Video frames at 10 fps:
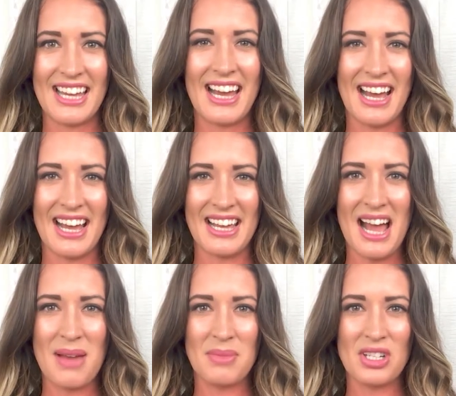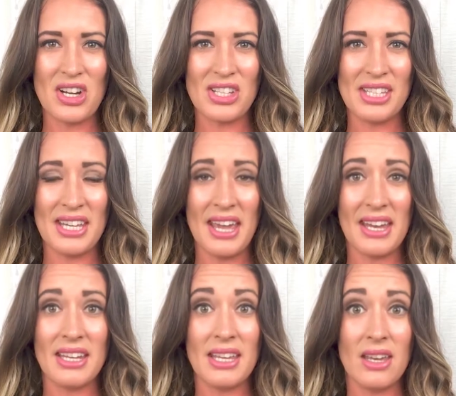Hi, I'm Darcy,
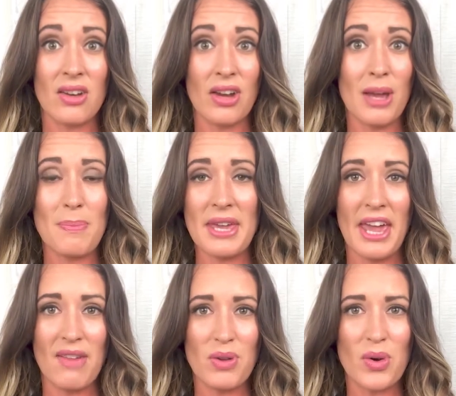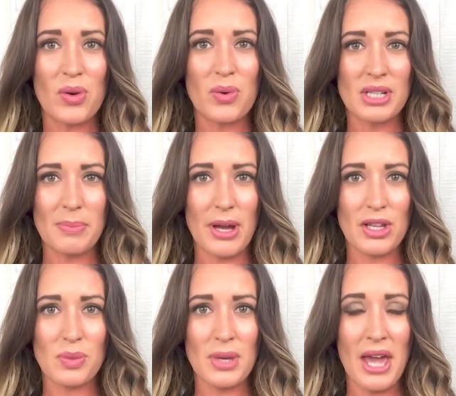and here at Behavioral
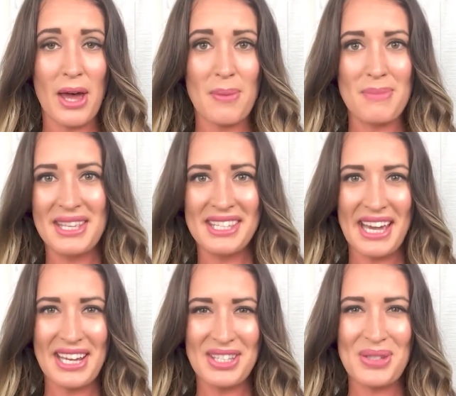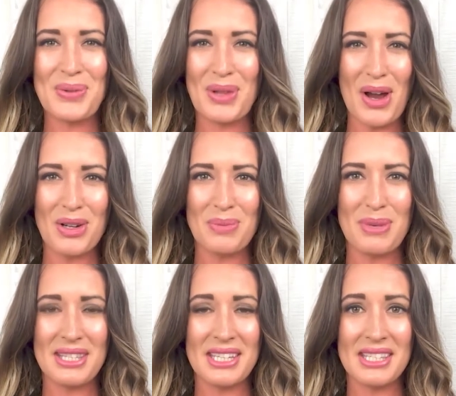Response, we help mid-sized to large
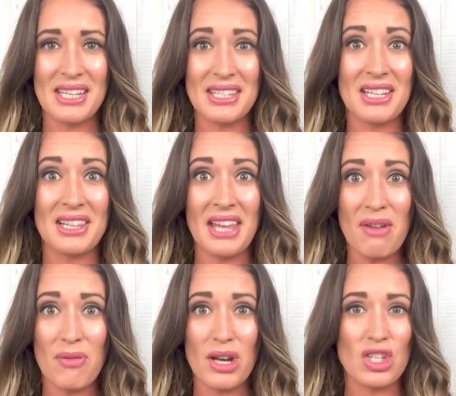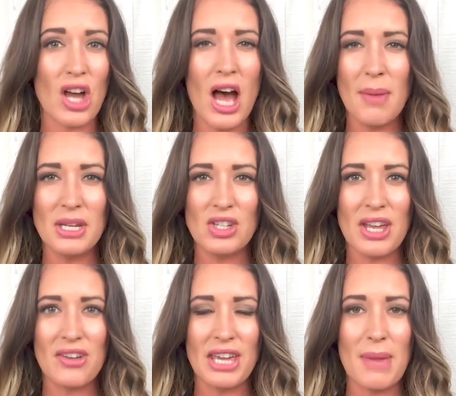businesses leverage
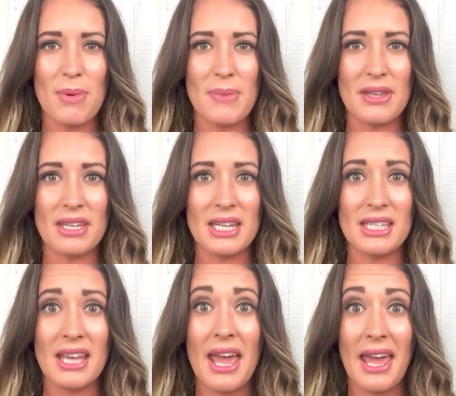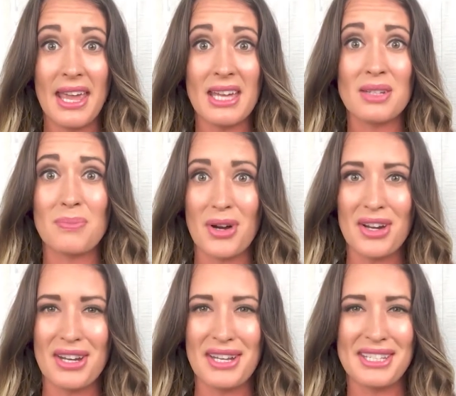omni-channel capabilities and
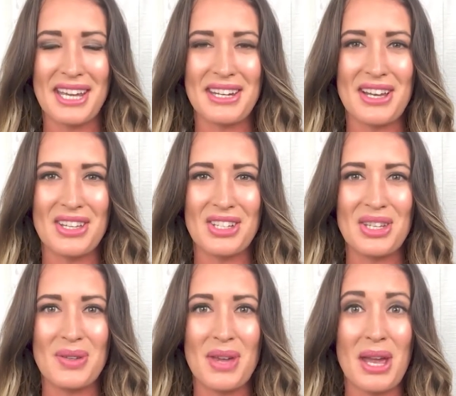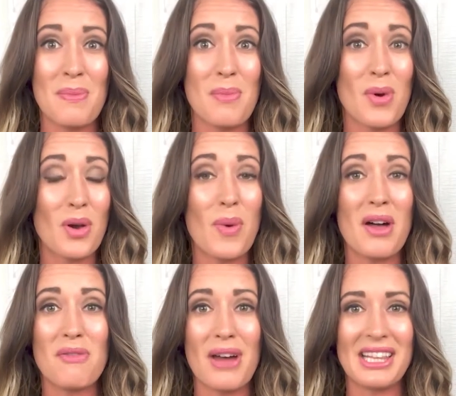marketing technology to get more
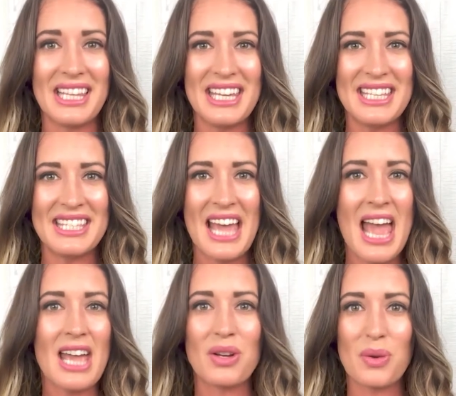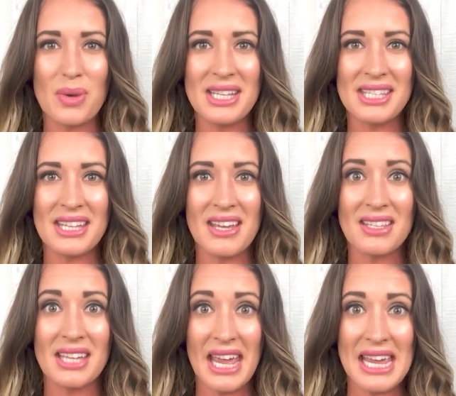qualified leads, increase
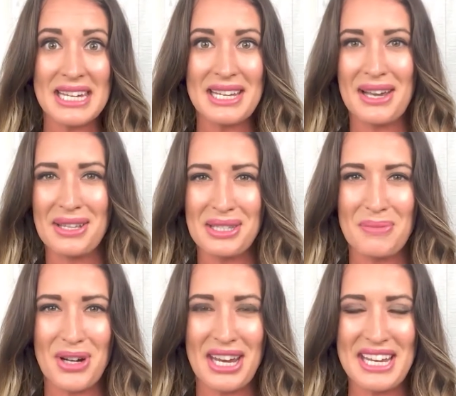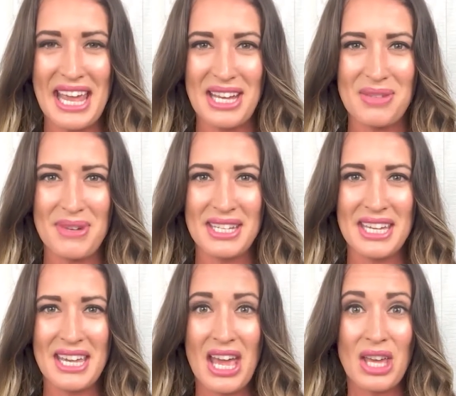sales, and customer engagement.
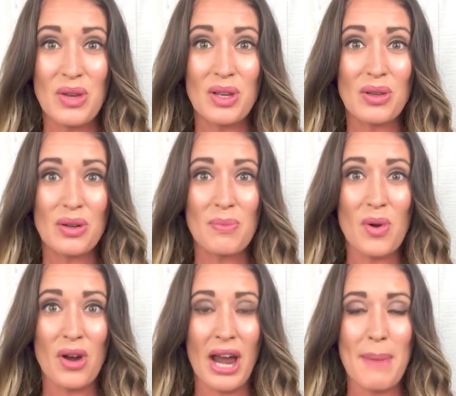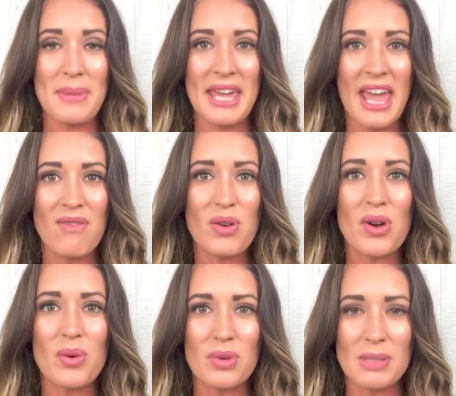You can learn more at
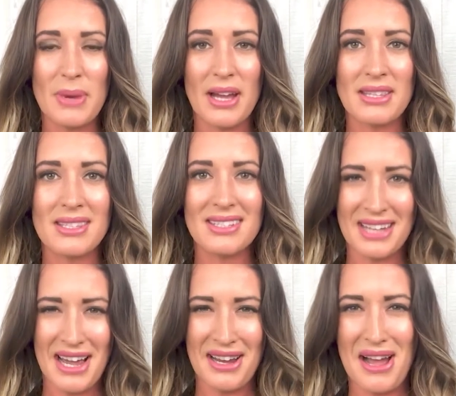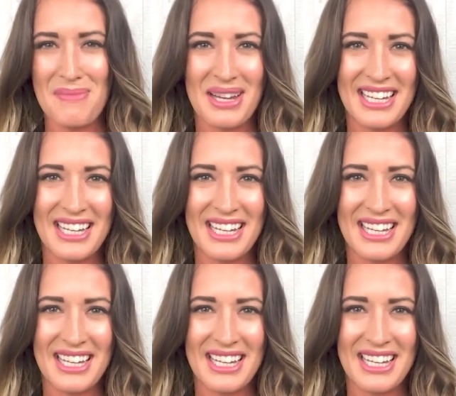behavioralresponse.com.